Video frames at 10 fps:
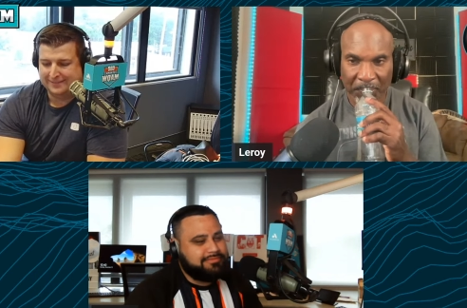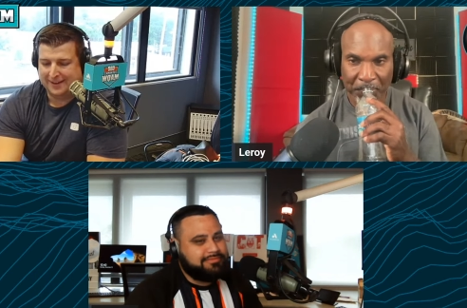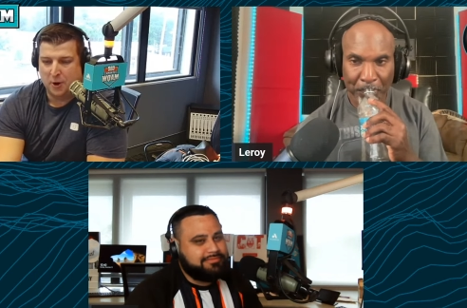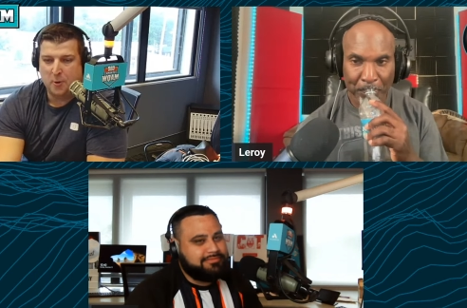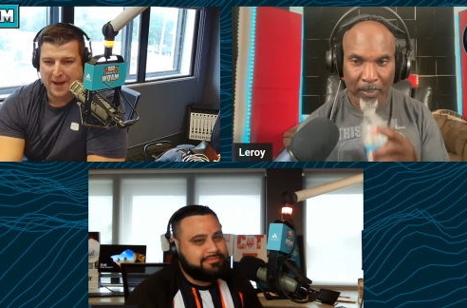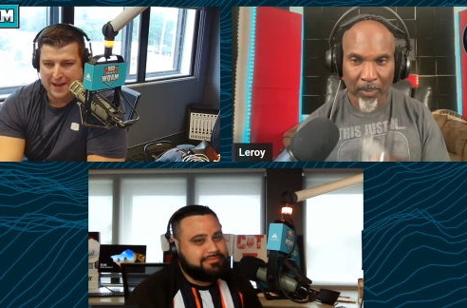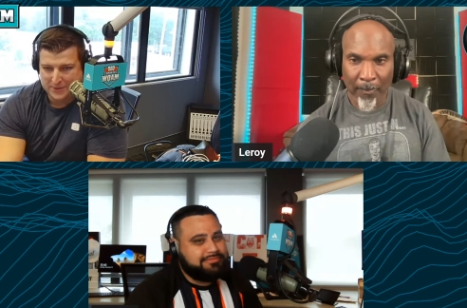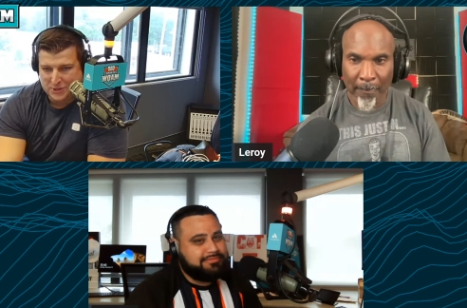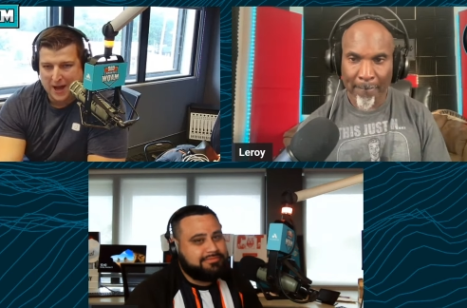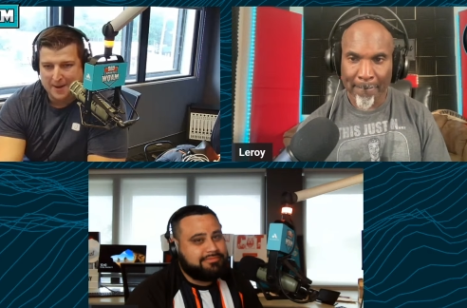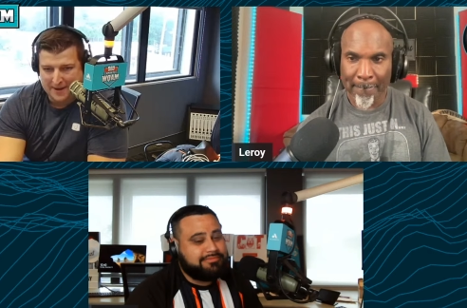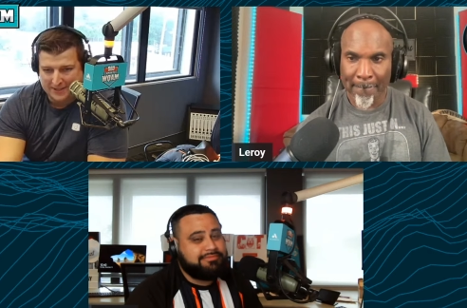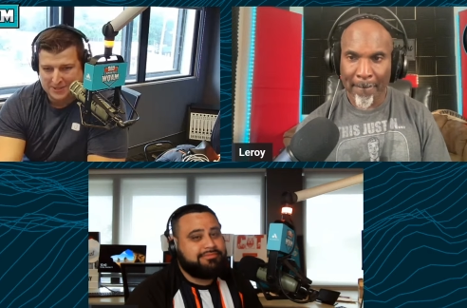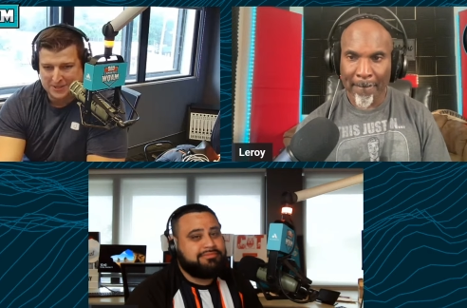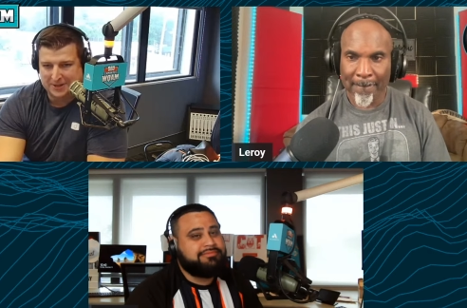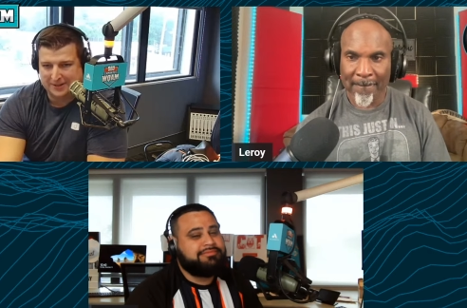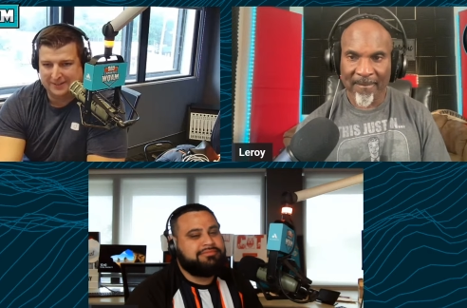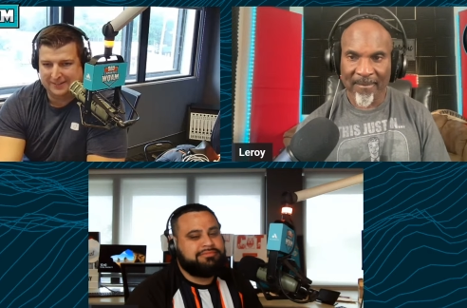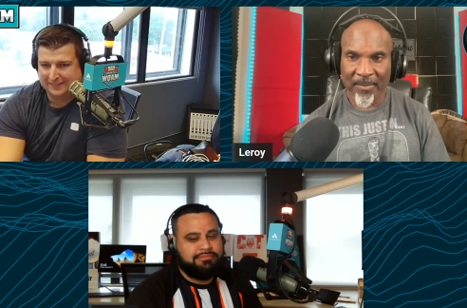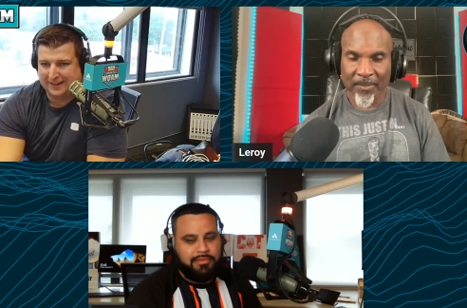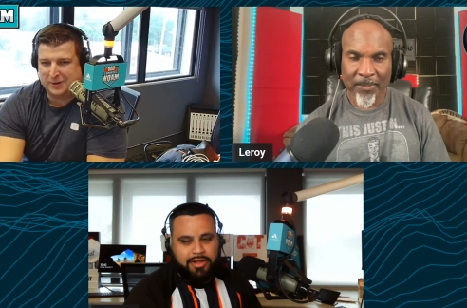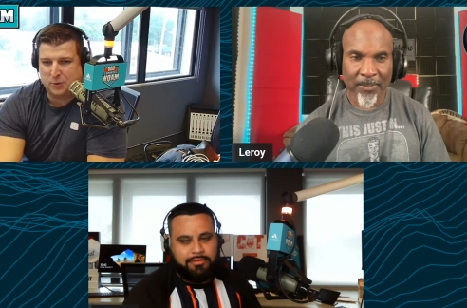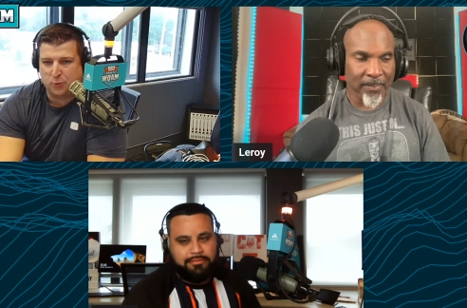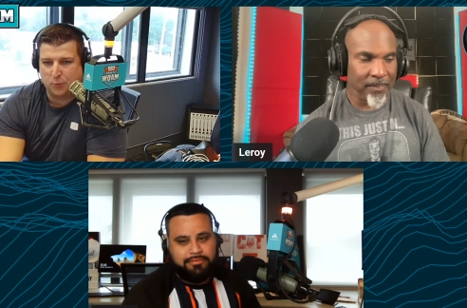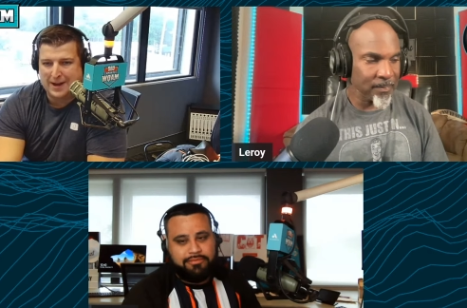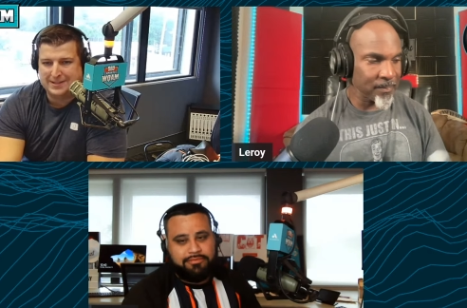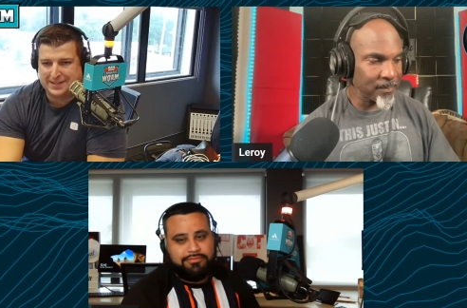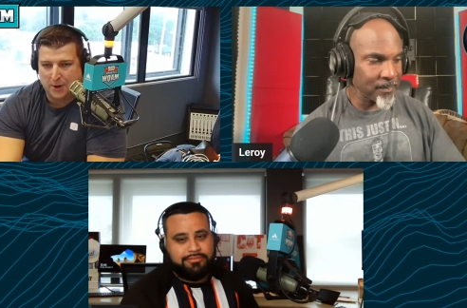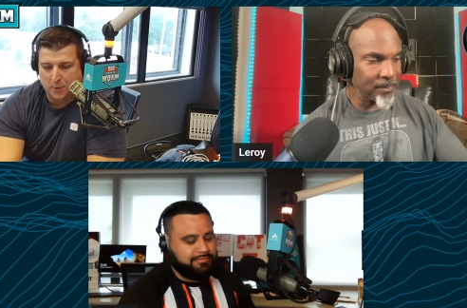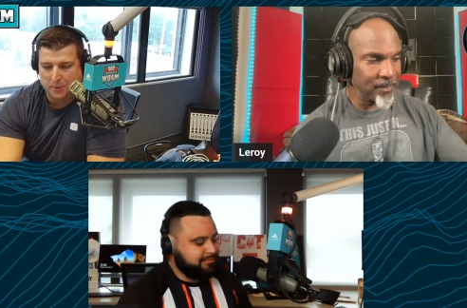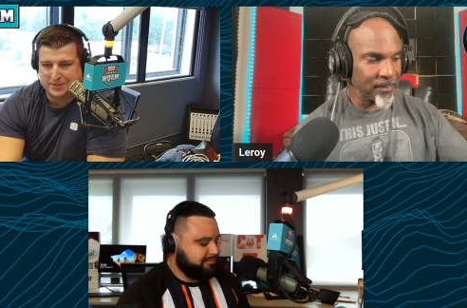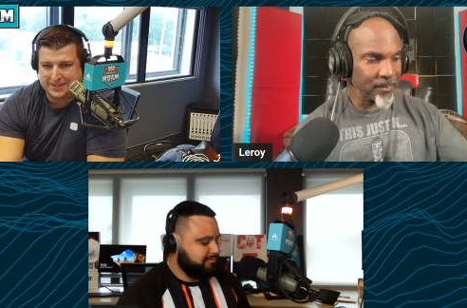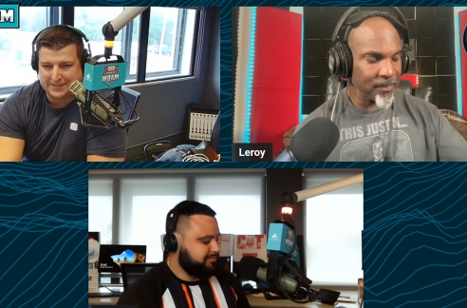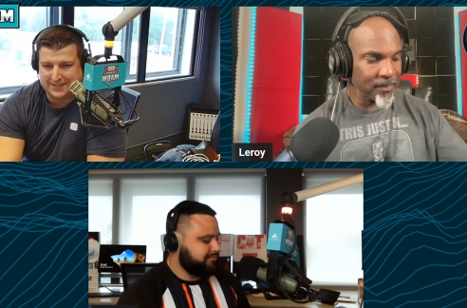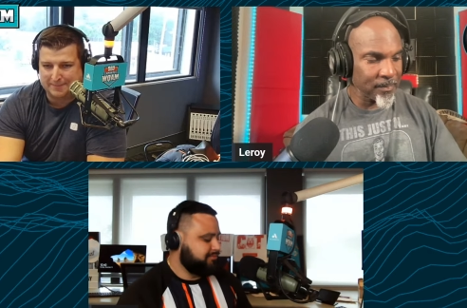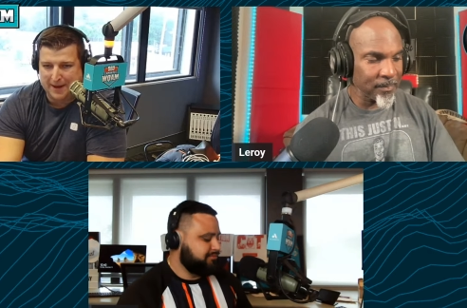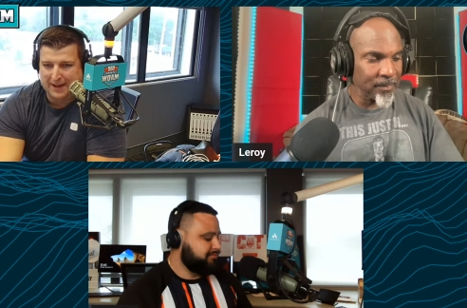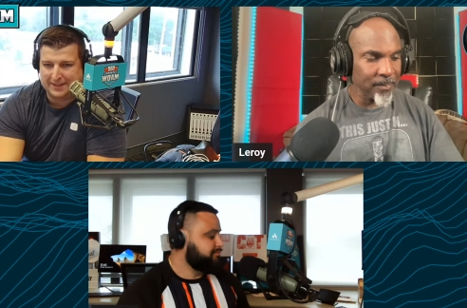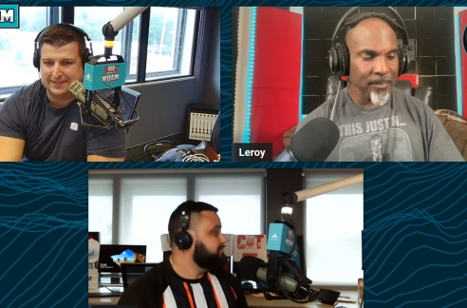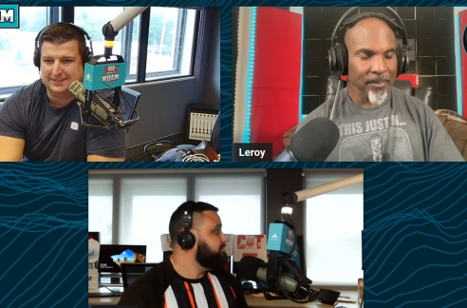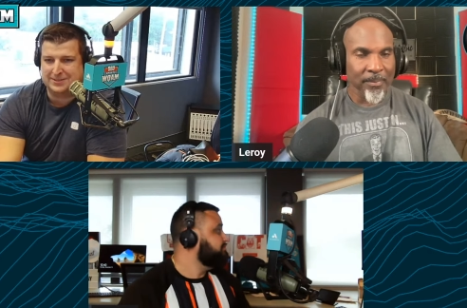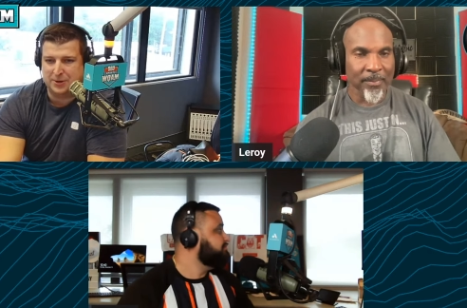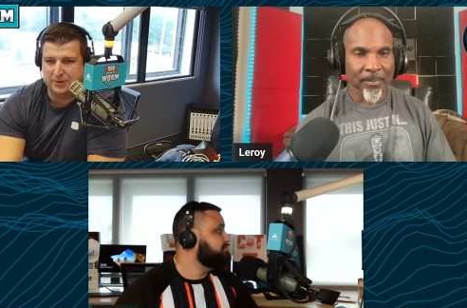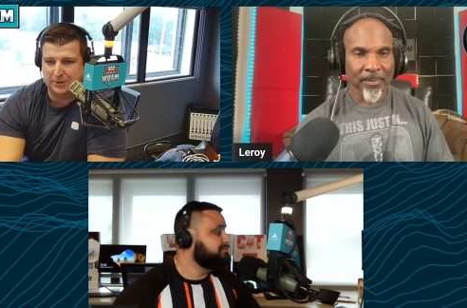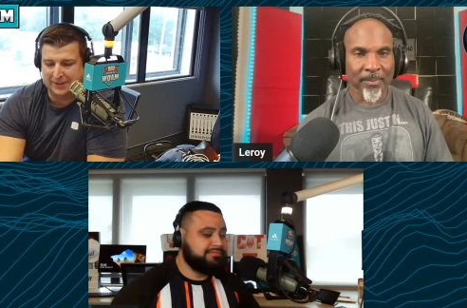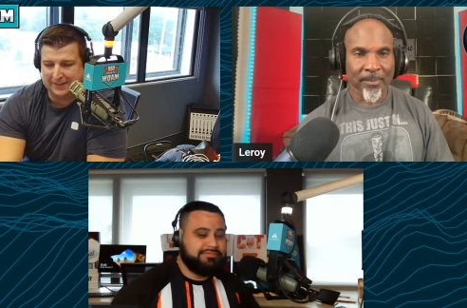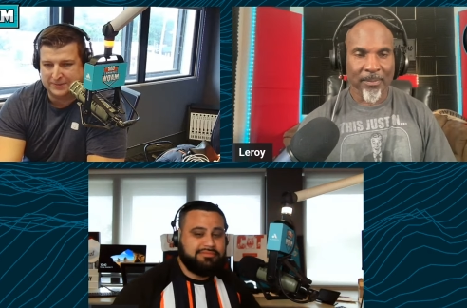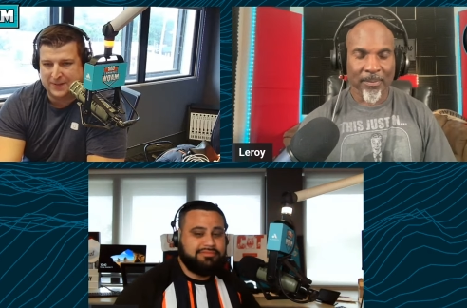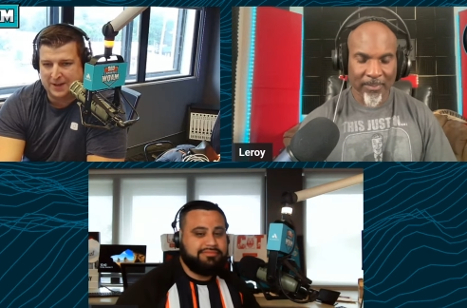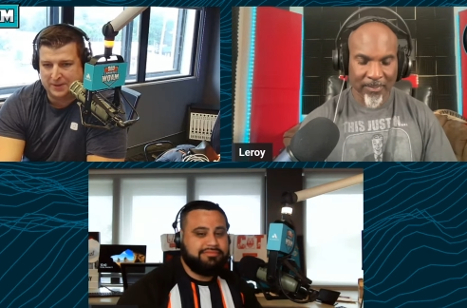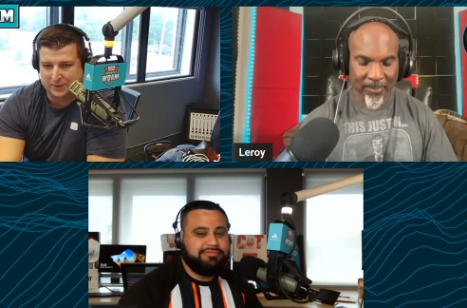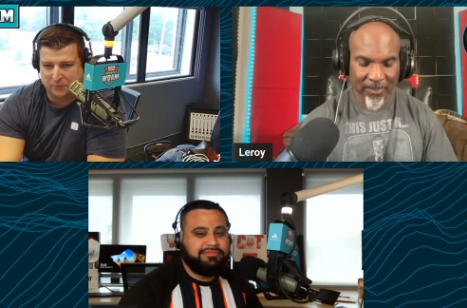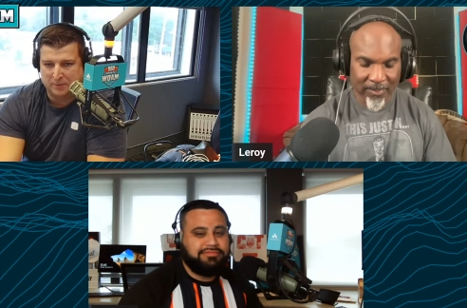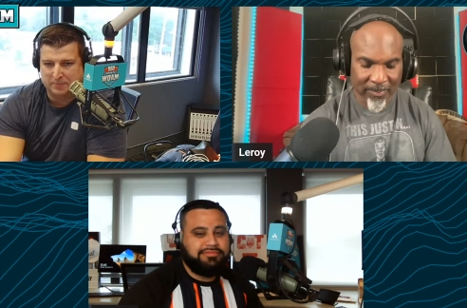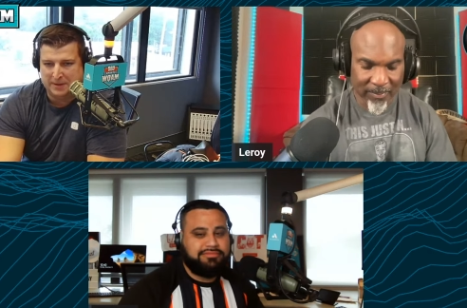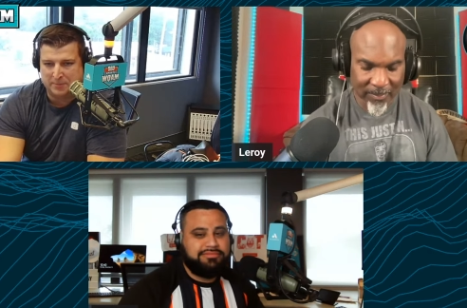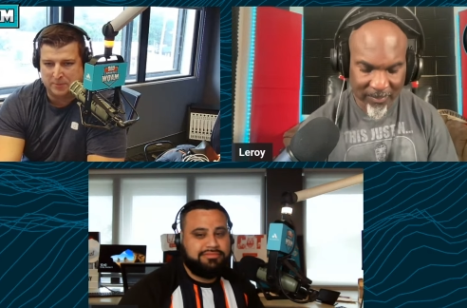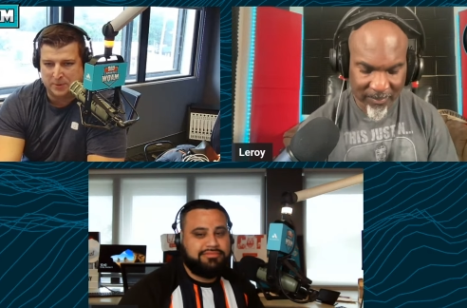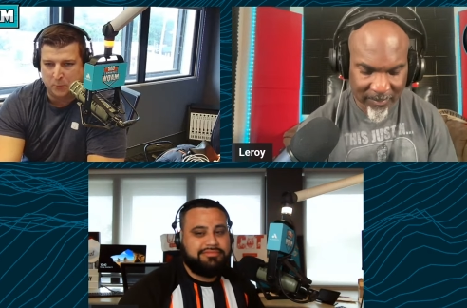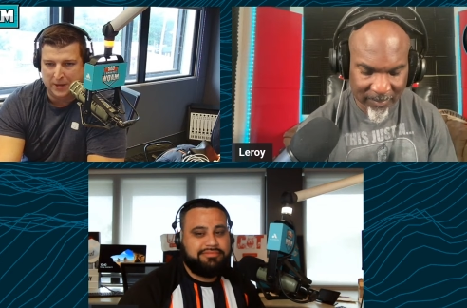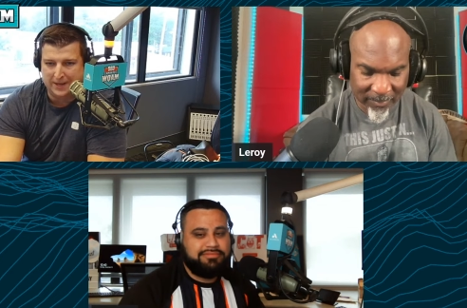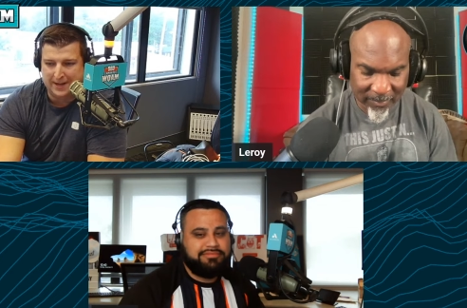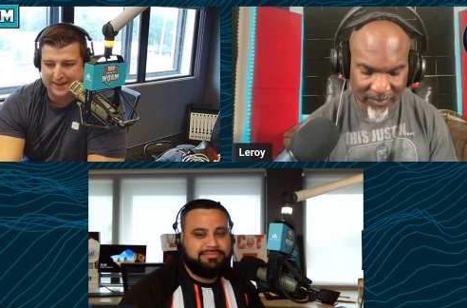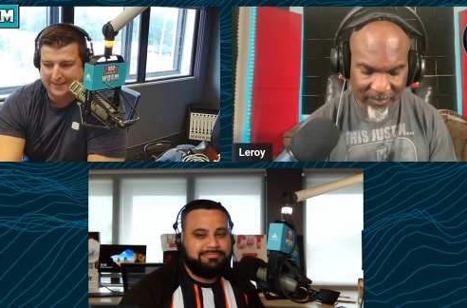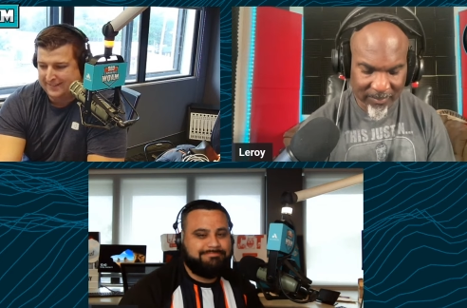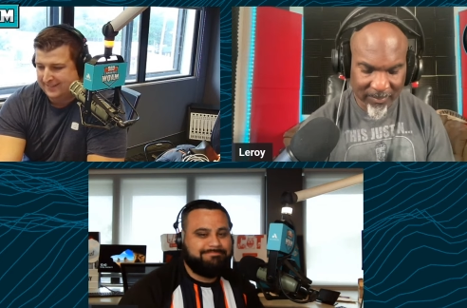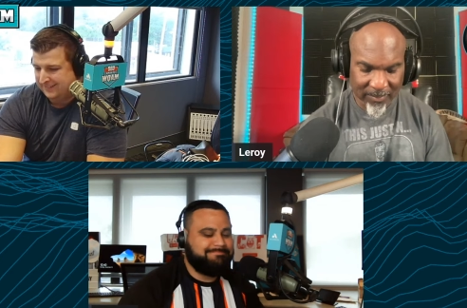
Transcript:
Speaker 1: I hope I have a job next year. That crazy owner sits in the box. He's starting to look like his father, the crypt keeper, with a wig on.